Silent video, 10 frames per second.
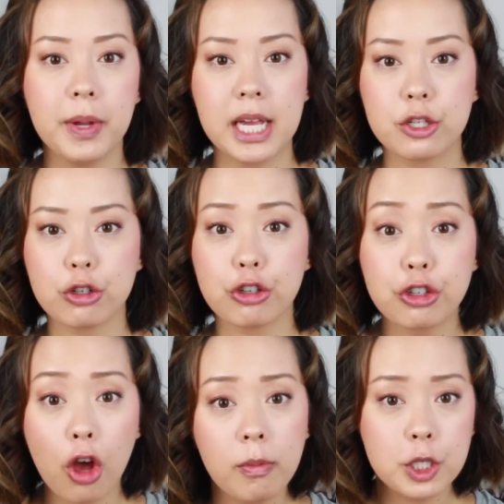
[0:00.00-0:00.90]
because there's
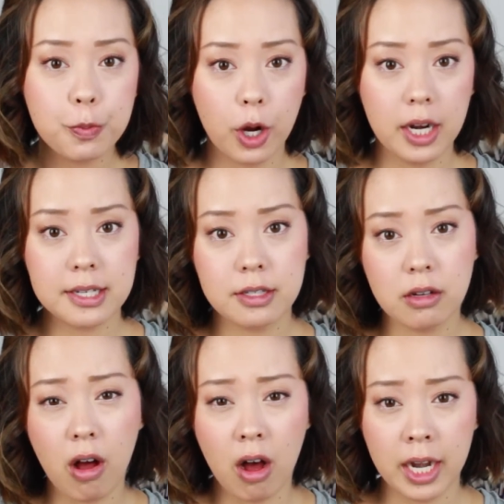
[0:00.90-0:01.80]
so much product
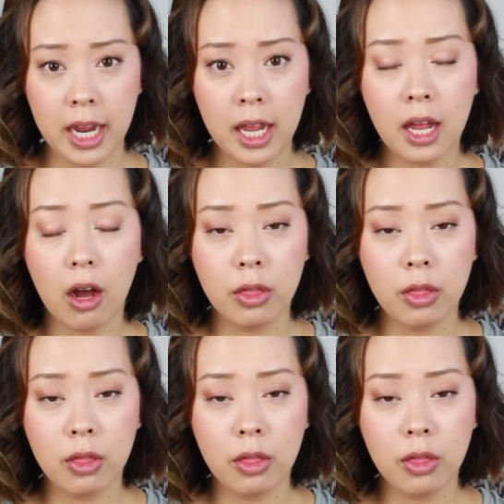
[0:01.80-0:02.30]
still on it,